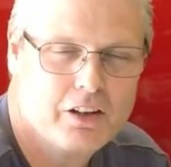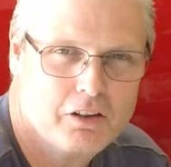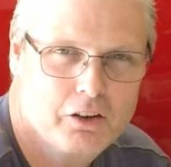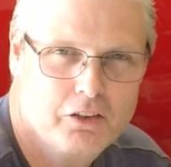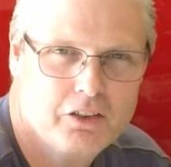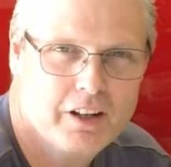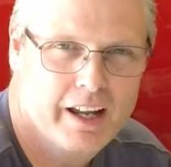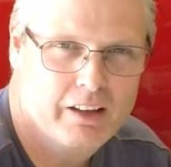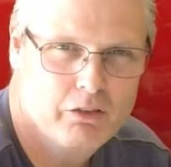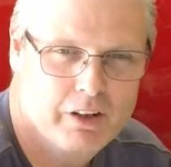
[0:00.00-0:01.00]
concludes
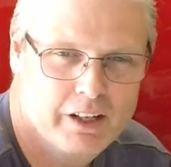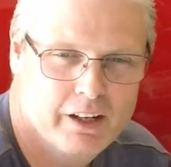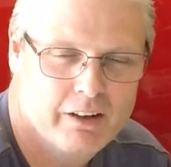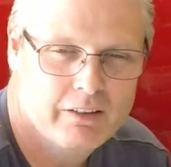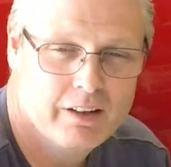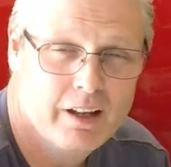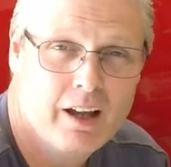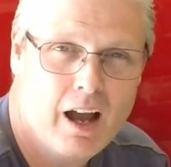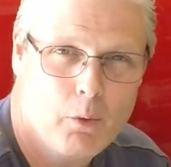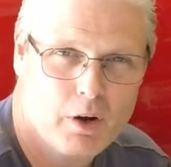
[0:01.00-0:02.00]
today's video.
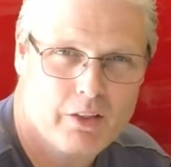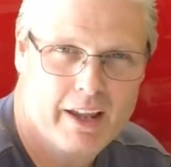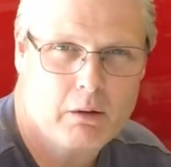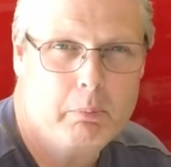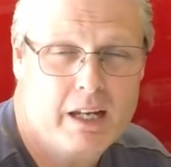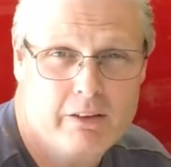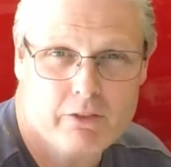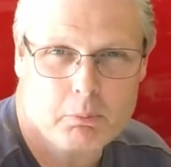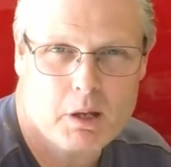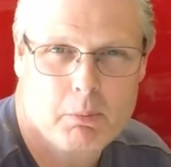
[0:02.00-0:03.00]
I want to thank Pete
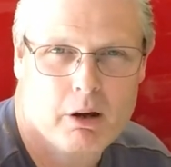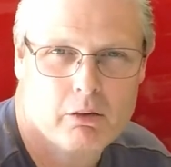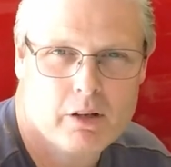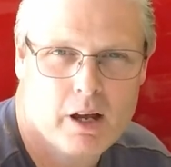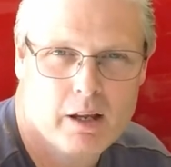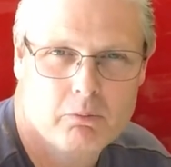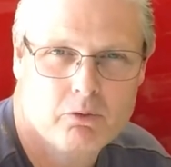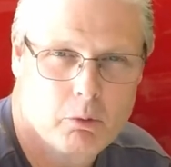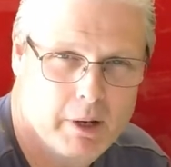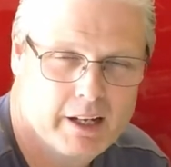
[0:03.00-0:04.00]
from Camaro Time
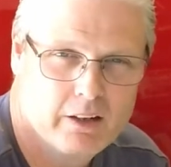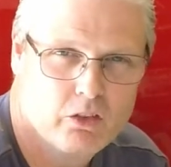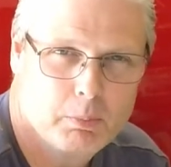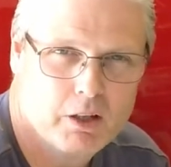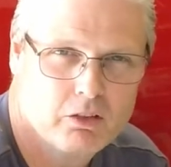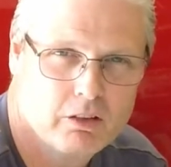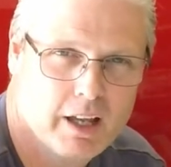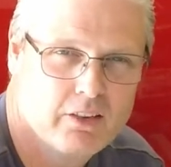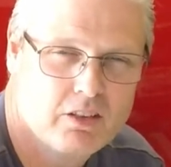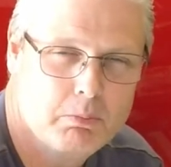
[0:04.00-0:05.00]
for making a special
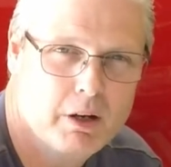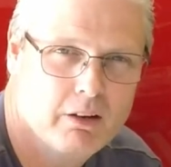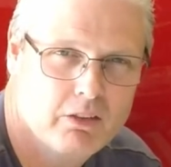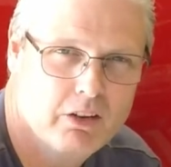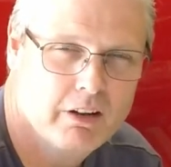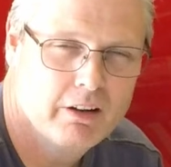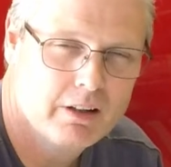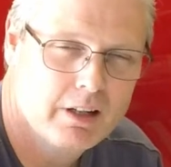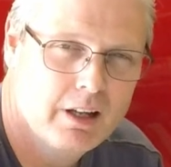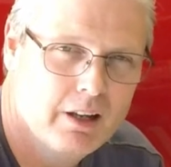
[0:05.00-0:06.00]
guest appearance here.
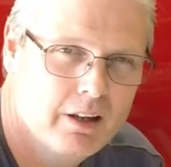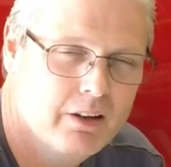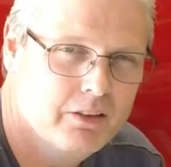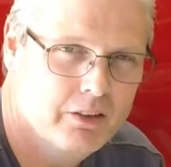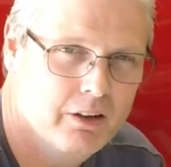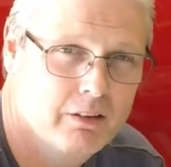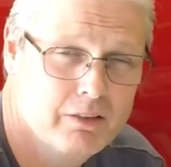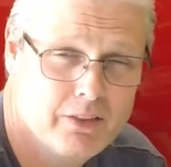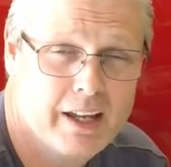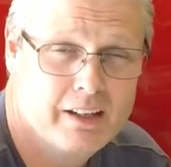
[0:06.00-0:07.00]
So
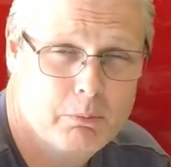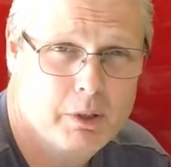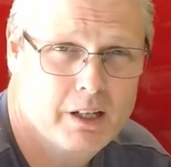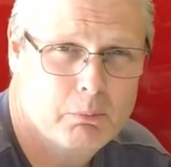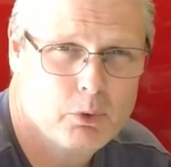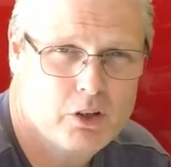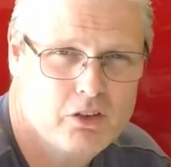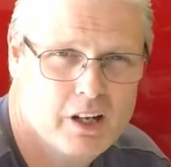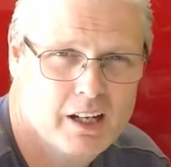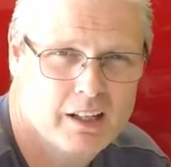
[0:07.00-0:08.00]
thank you, Pete,
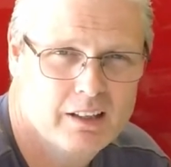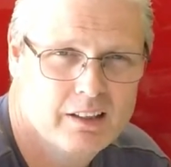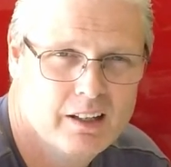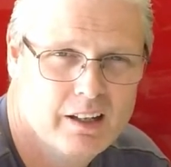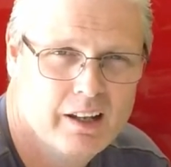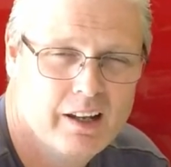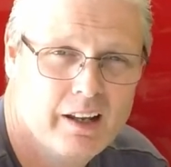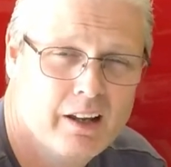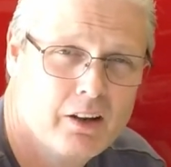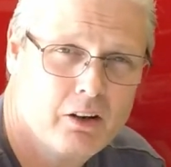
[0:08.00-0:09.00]
appreciate it.
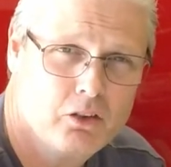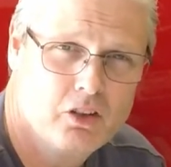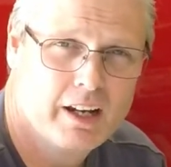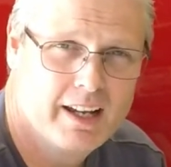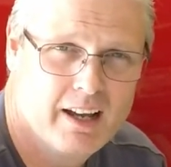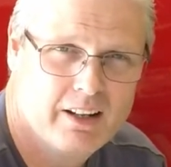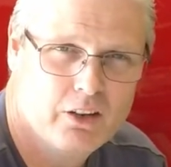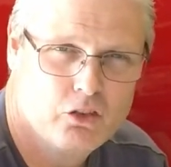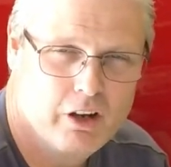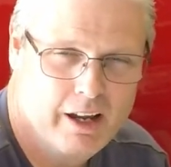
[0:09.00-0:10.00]
Go check out
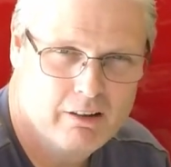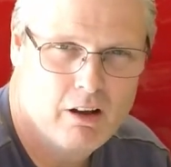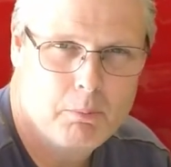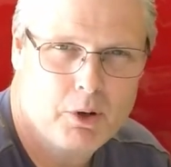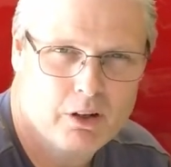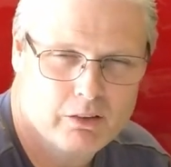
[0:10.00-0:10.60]
his channel. I'll put a